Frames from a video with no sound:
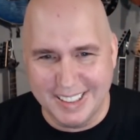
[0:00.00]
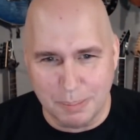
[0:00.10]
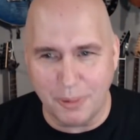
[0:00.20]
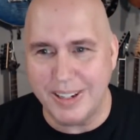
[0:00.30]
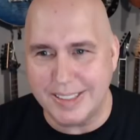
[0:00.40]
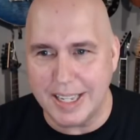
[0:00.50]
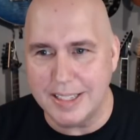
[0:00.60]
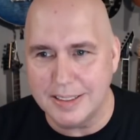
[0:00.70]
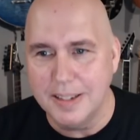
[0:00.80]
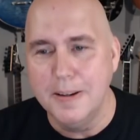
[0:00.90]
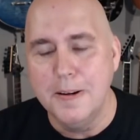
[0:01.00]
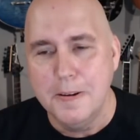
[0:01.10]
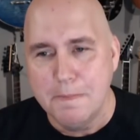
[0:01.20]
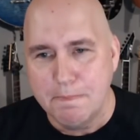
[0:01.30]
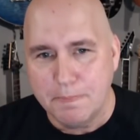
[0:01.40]
the point is,
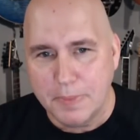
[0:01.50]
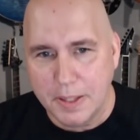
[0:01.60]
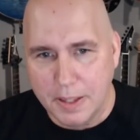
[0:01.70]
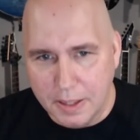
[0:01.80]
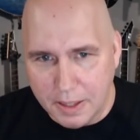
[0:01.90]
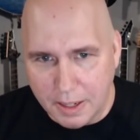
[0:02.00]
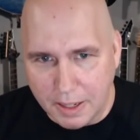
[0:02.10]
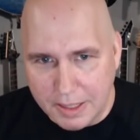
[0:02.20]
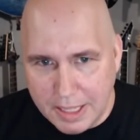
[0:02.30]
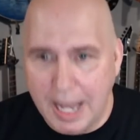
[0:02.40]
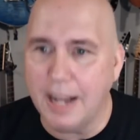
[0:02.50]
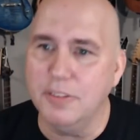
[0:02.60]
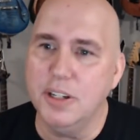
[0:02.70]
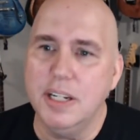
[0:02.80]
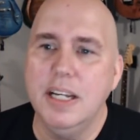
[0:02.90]
uh, yeah,
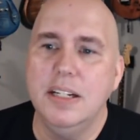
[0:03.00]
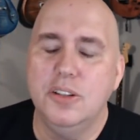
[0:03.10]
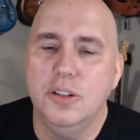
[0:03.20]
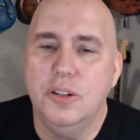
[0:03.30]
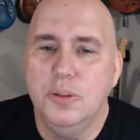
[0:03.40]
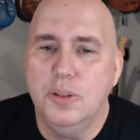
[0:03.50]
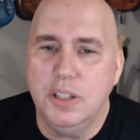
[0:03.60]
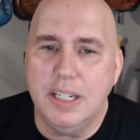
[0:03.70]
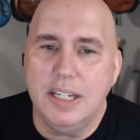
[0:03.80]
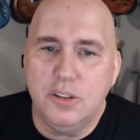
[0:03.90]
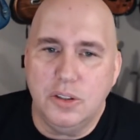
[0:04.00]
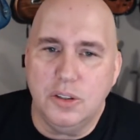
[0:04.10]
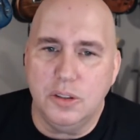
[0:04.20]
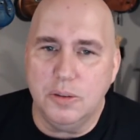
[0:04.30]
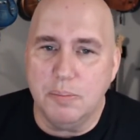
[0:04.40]
you need to you need
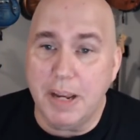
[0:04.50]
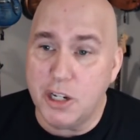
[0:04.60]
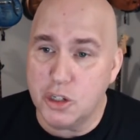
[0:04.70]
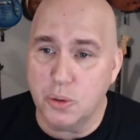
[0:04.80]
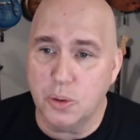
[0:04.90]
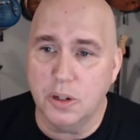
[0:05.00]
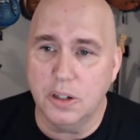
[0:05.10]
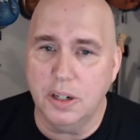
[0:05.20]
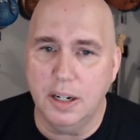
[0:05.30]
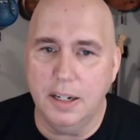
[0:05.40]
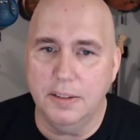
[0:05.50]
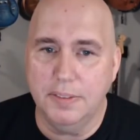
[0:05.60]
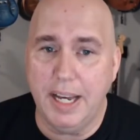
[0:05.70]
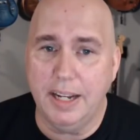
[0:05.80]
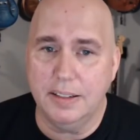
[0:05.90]
to make sure uh,
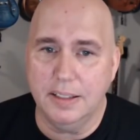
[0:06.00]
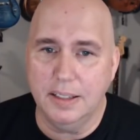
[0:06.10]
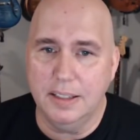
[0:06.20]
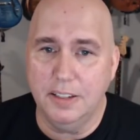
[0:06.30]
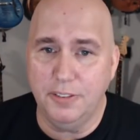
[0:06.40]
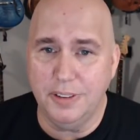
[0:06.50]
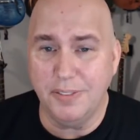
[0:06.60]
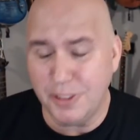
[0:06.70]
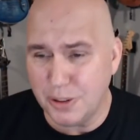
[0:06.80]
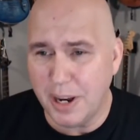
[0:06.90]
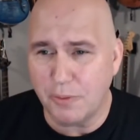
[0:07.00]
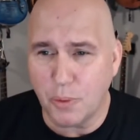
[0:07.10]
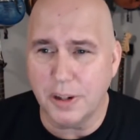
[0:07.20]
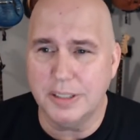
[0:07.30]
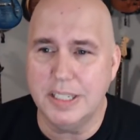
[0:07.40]
that uh, if if you do have
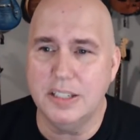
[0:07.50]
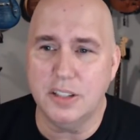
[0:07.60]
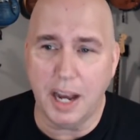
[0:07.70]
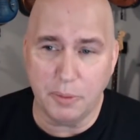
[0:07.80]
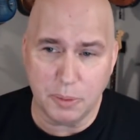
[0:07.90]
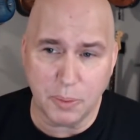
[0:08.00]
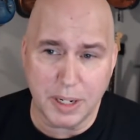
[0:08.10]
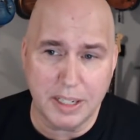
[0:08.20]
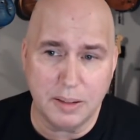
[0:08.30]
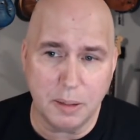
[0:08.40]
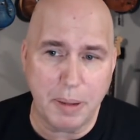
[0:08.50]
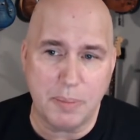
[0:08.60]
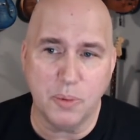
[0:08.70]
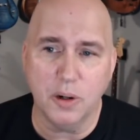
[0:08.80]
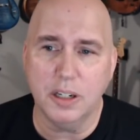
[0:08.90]
warranties, I would read the
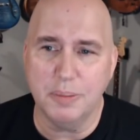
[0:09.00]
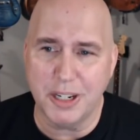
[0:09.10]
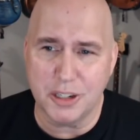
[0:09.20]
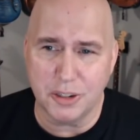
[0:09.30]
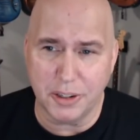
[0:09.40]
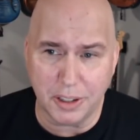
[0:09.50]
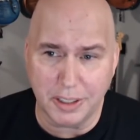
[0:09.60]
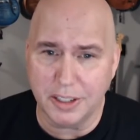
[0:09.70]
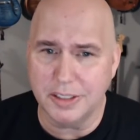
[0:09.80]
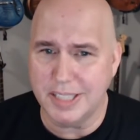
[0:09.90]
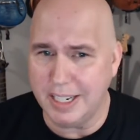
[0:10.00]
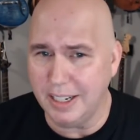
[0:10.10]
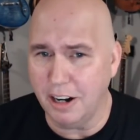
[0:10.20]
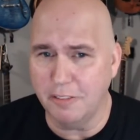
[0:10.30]
paperwork and make sure they're clear and taken care